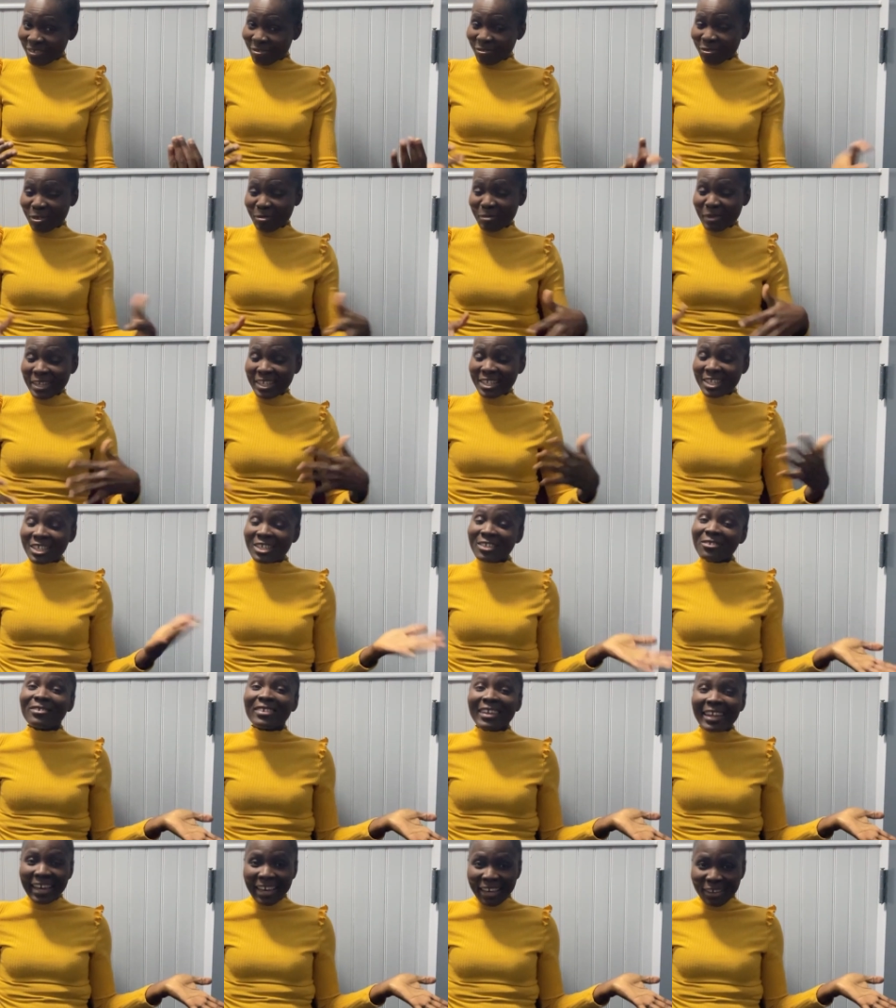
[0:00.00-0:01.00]
for my
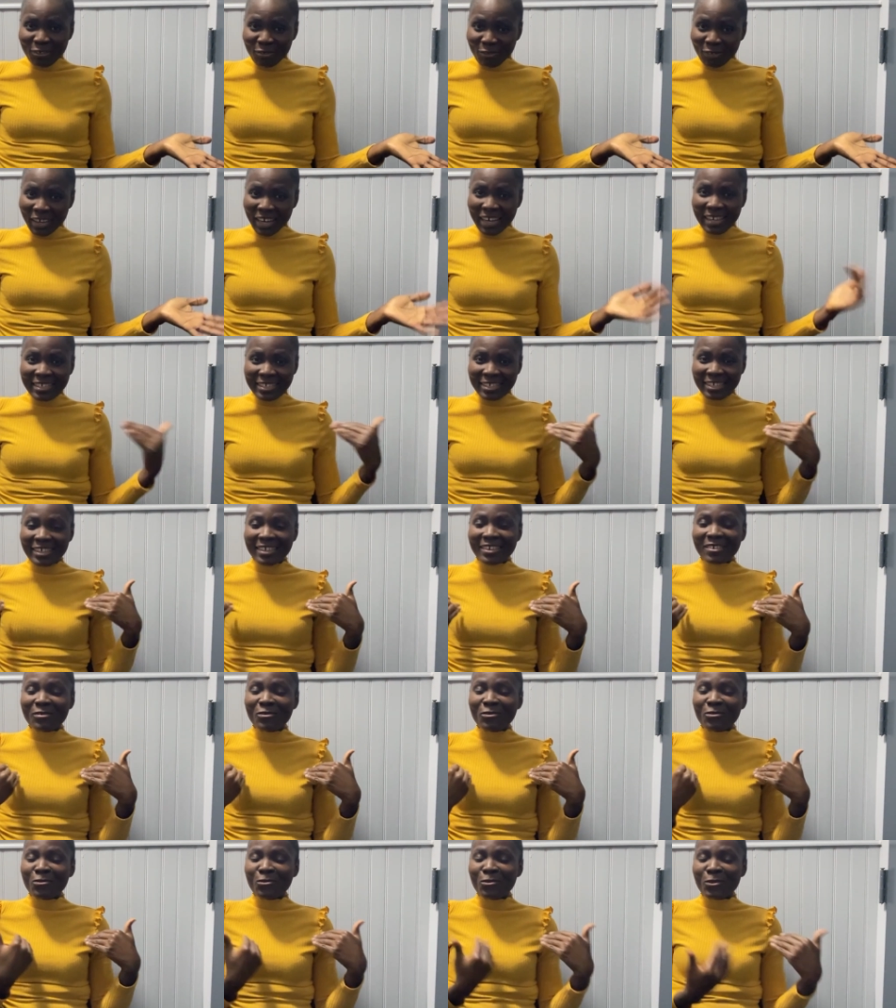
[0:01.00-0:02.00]
new life as a
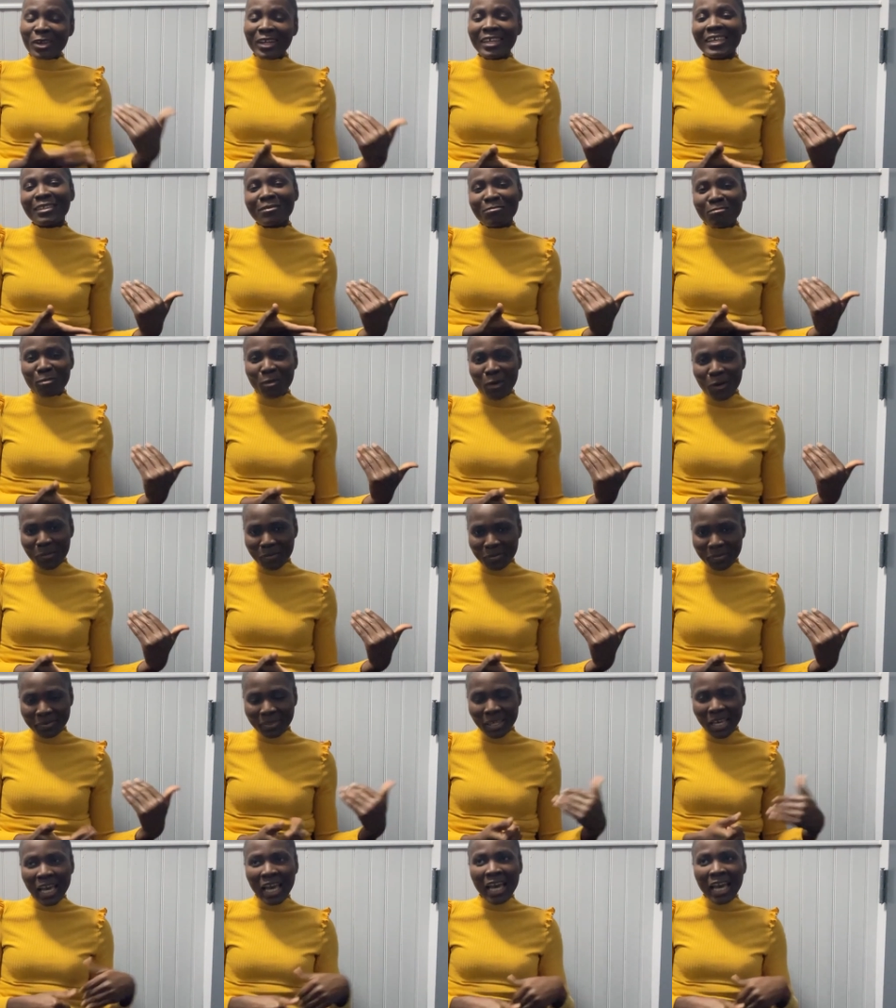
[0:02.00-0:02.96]
working mom.